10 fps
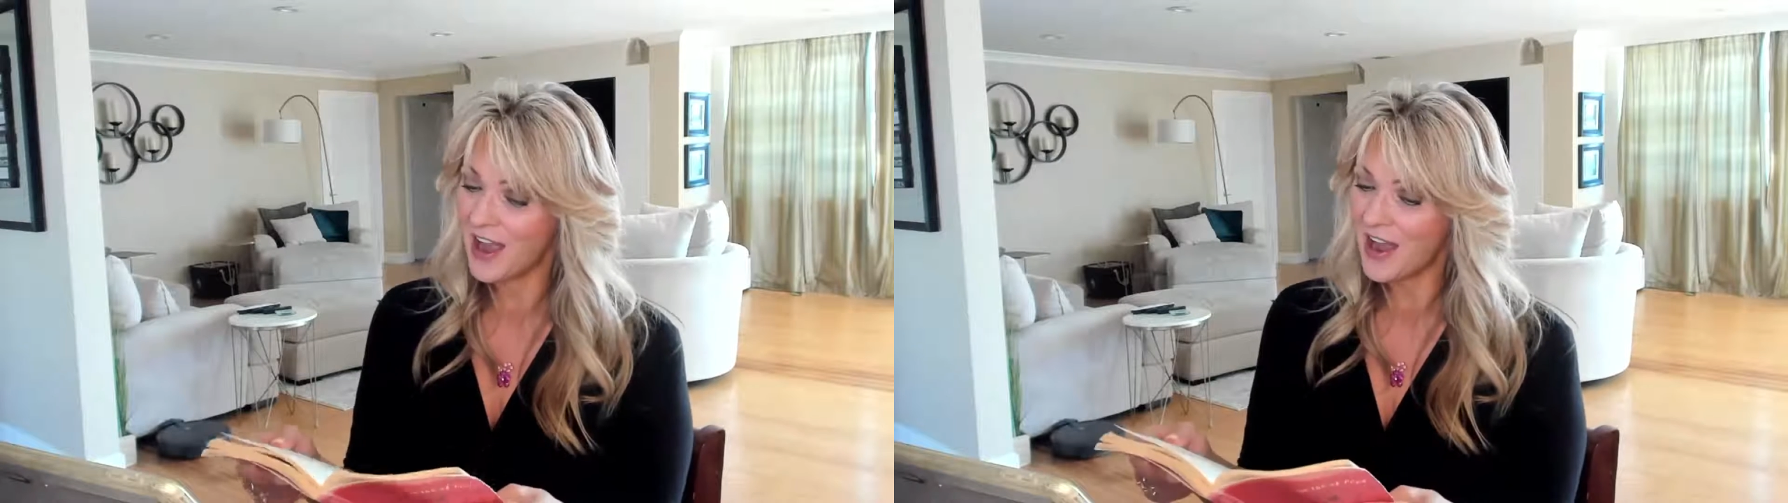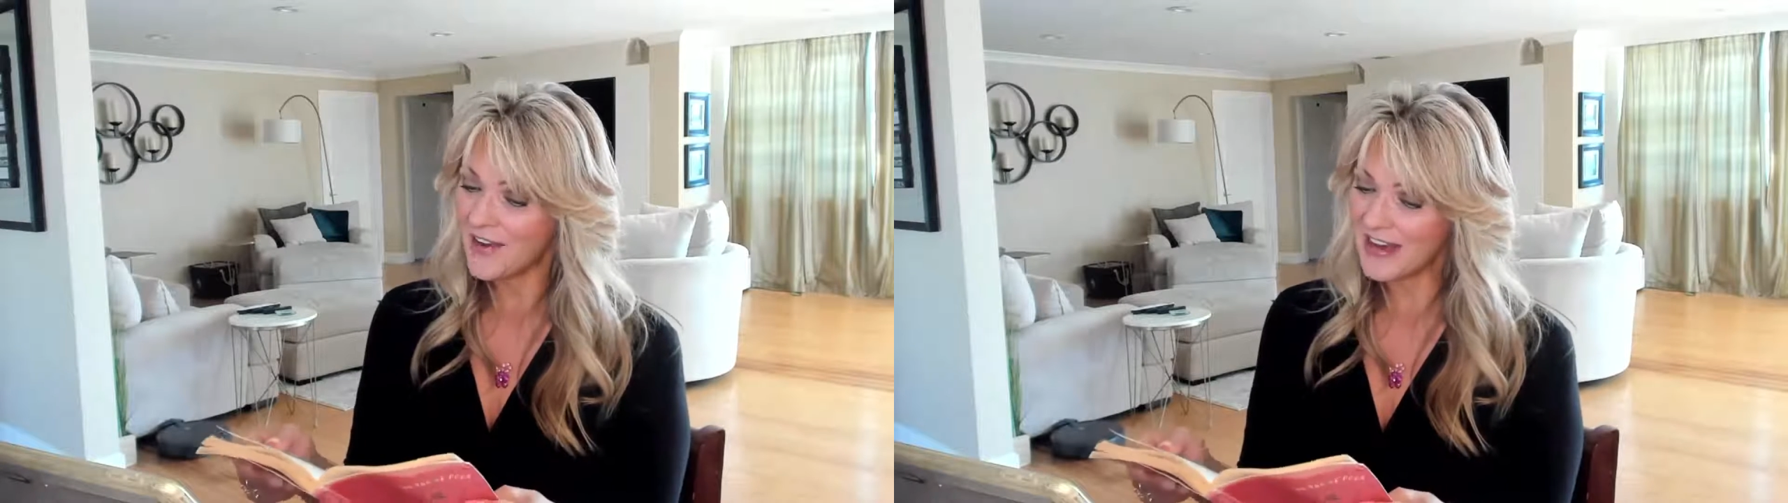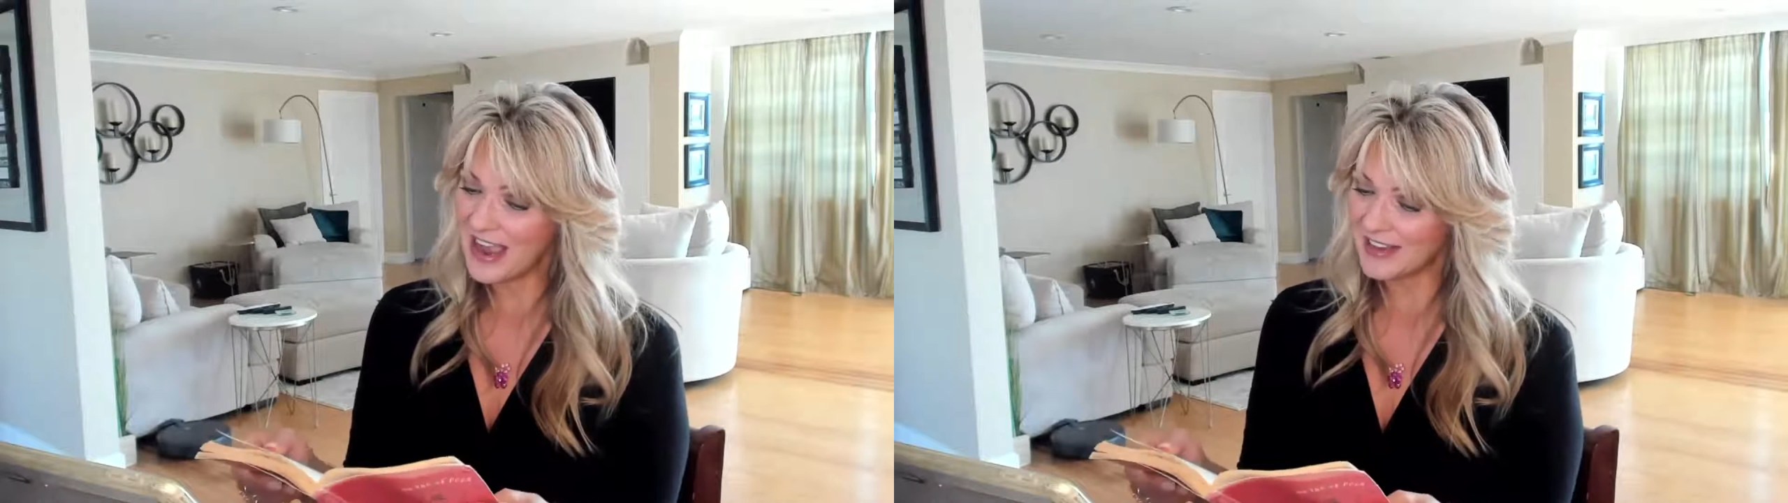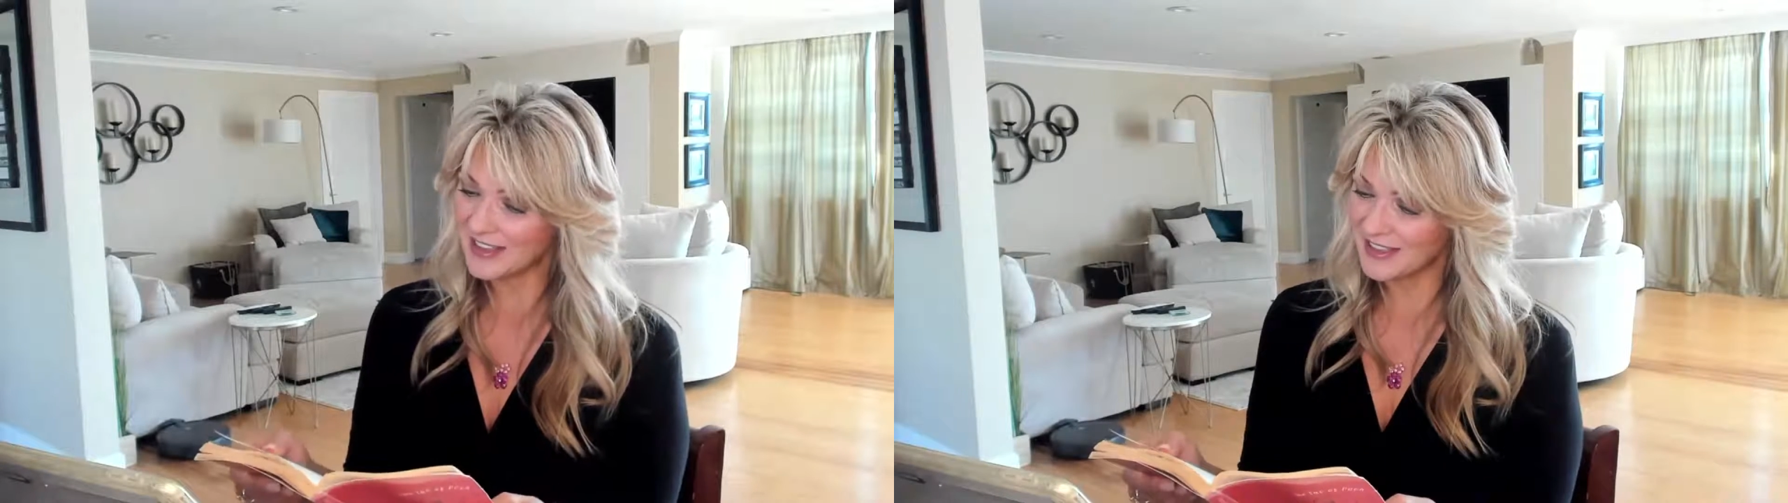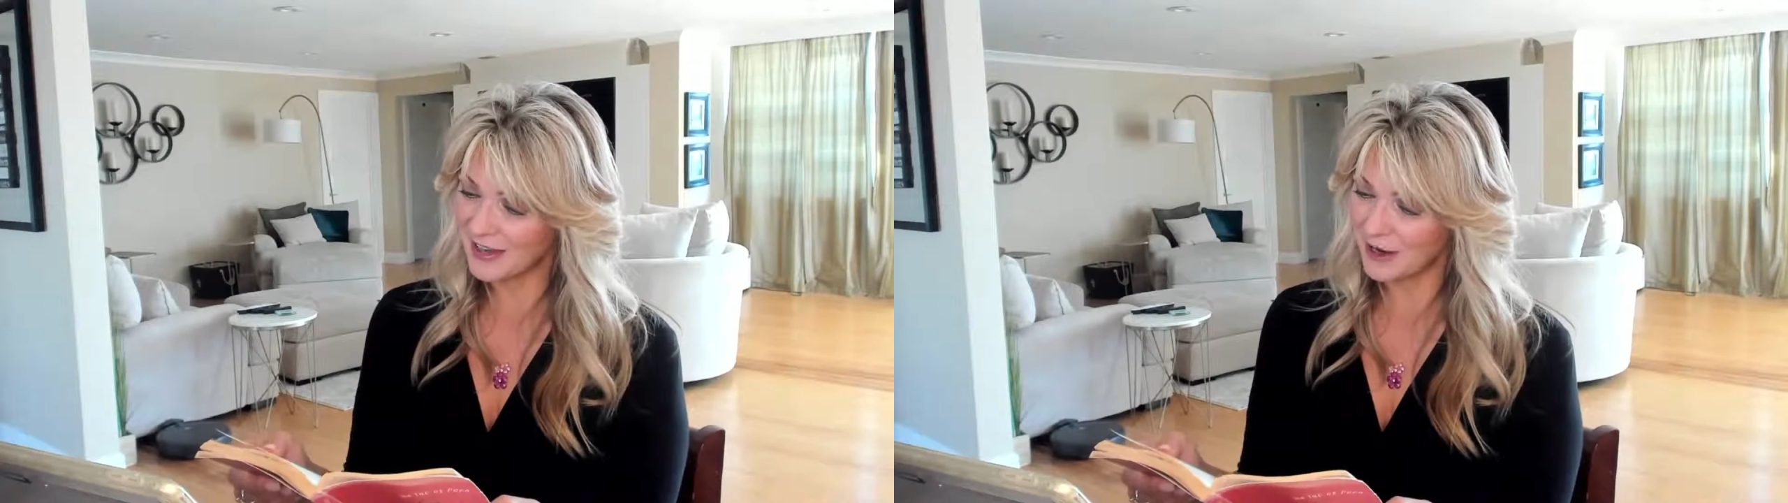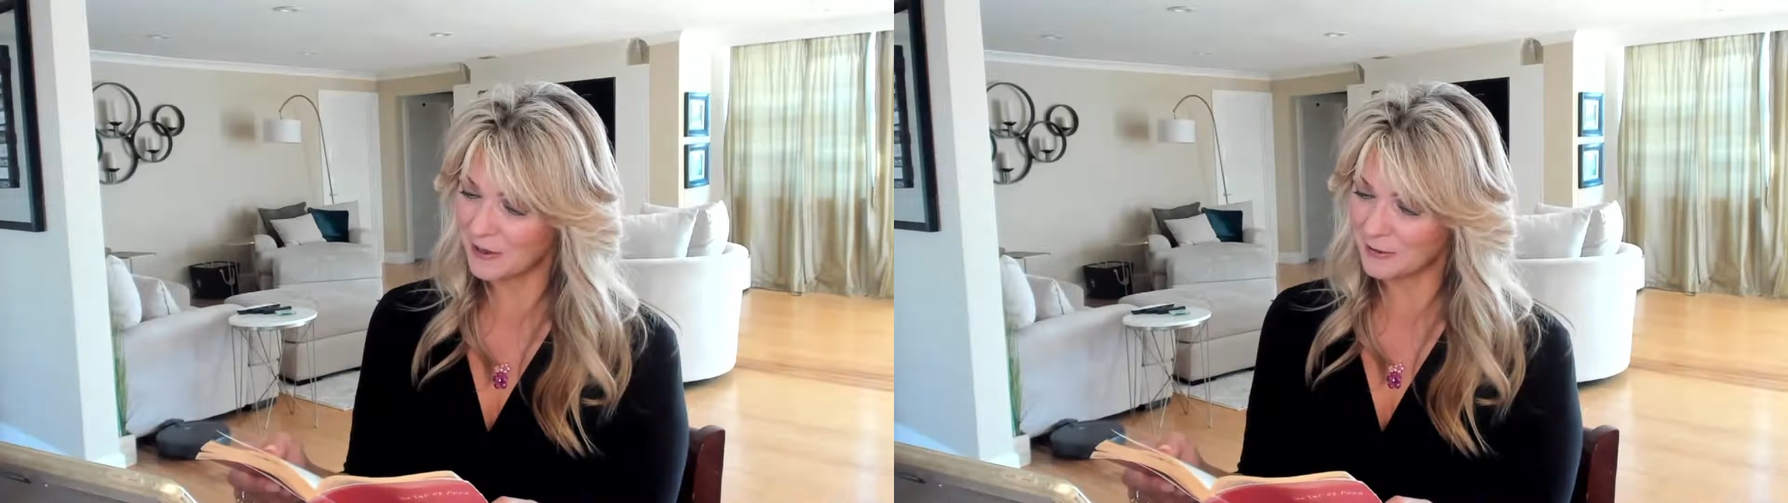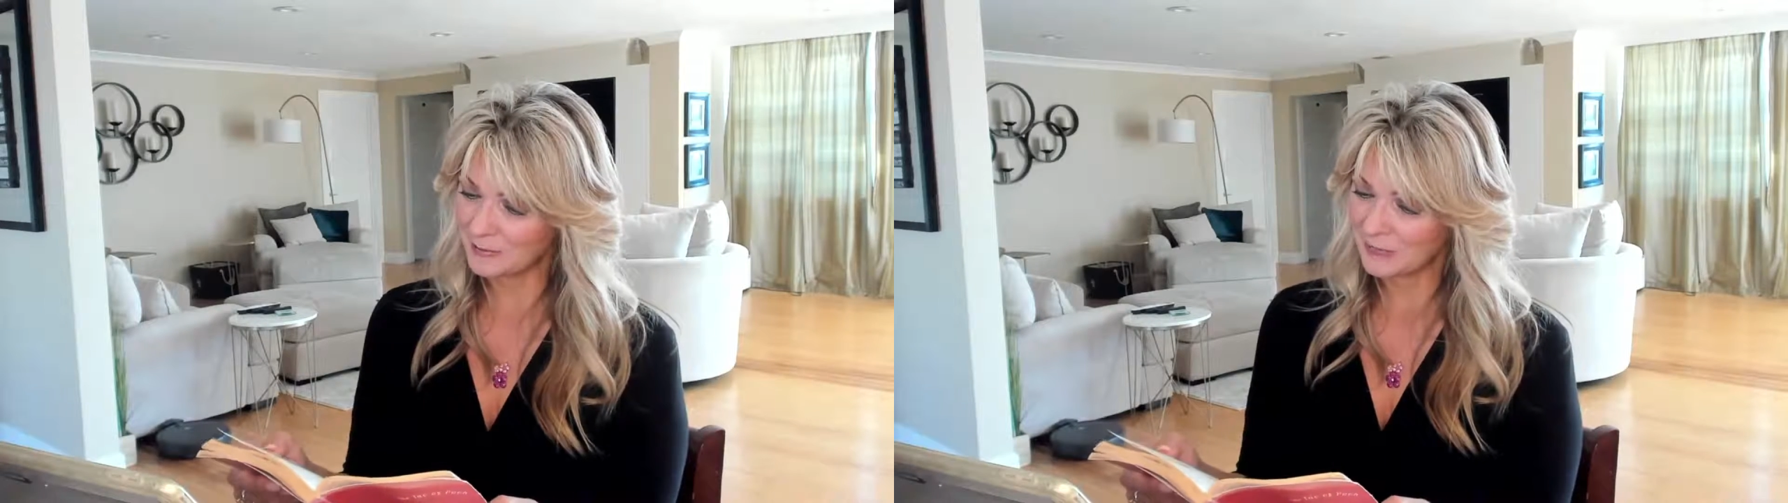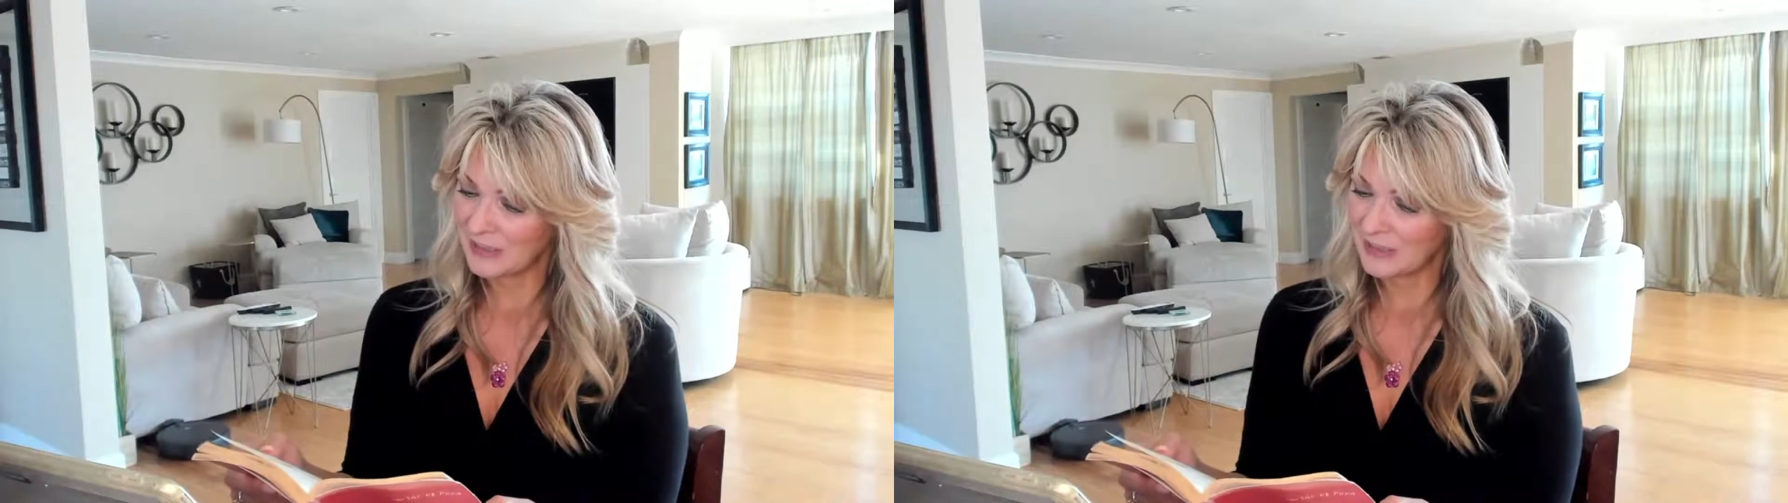Okay, so